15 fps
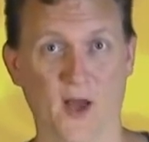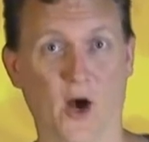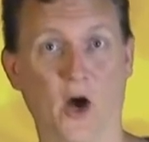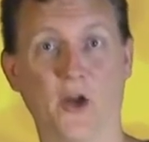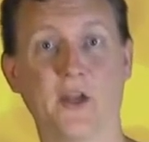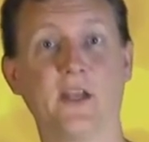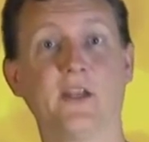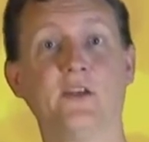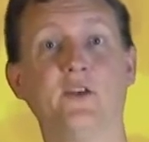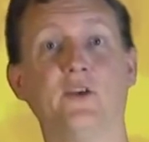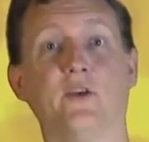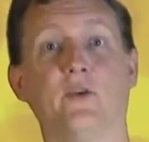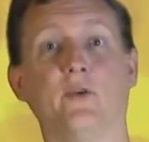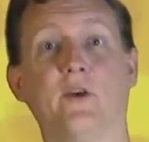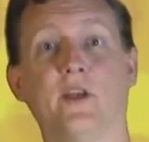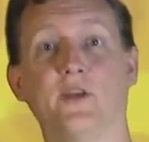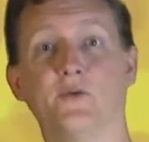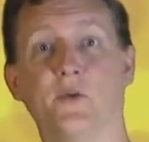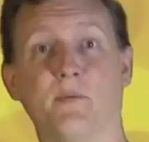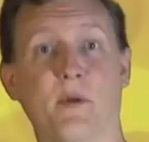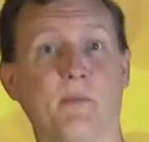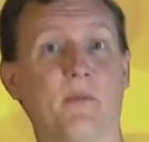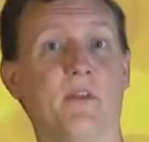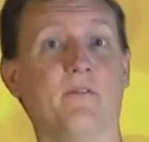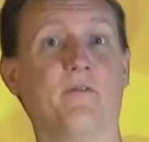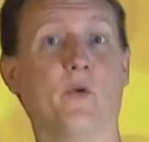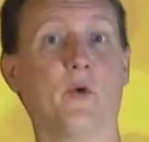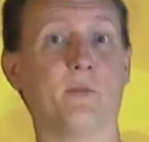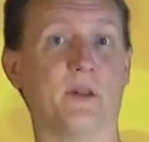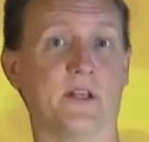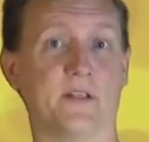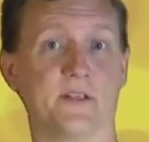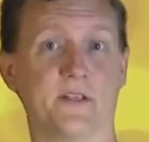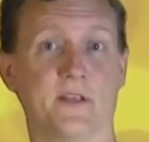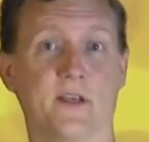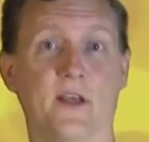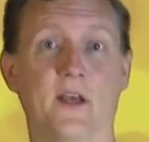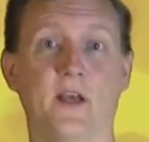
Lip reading: All you need to do is remember the formulas.